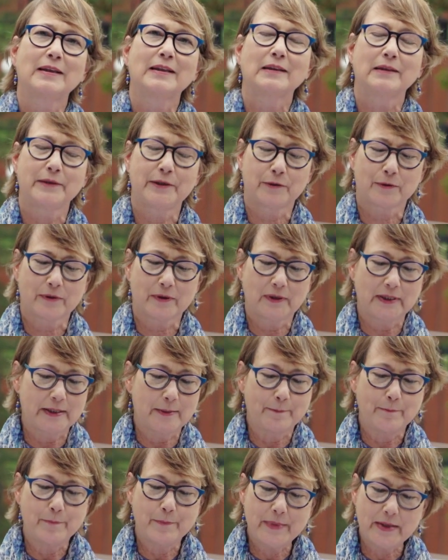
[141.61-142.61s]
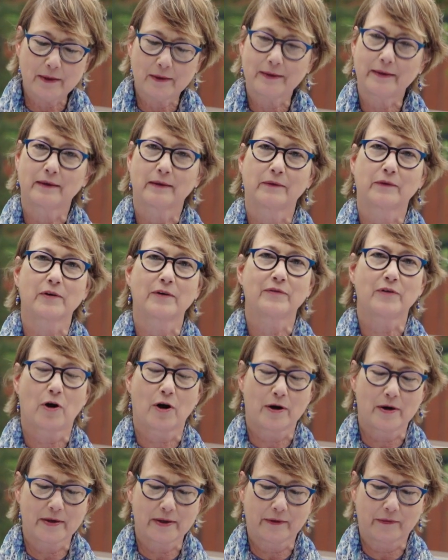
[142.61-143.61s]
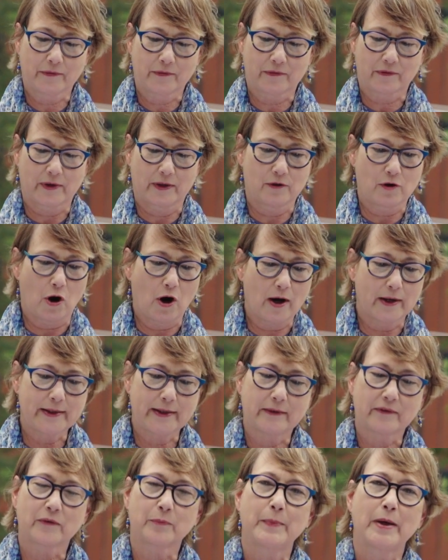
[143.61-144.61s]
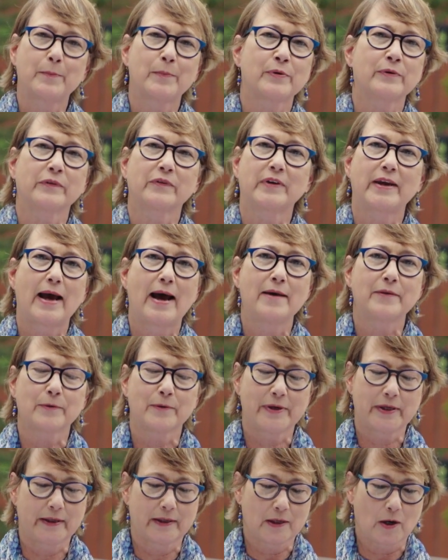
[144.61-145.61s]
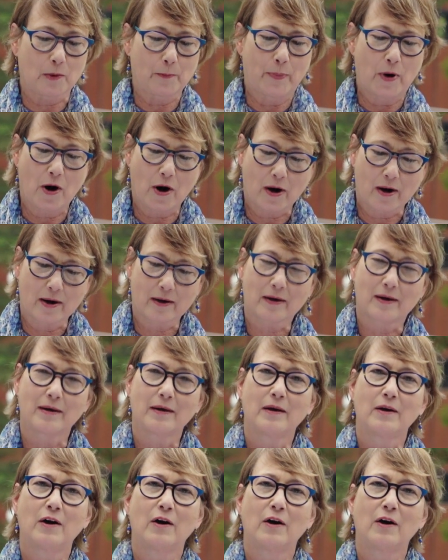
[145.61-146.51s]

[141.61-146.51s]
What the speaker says: literally millions of artists and audience members gathering in our park,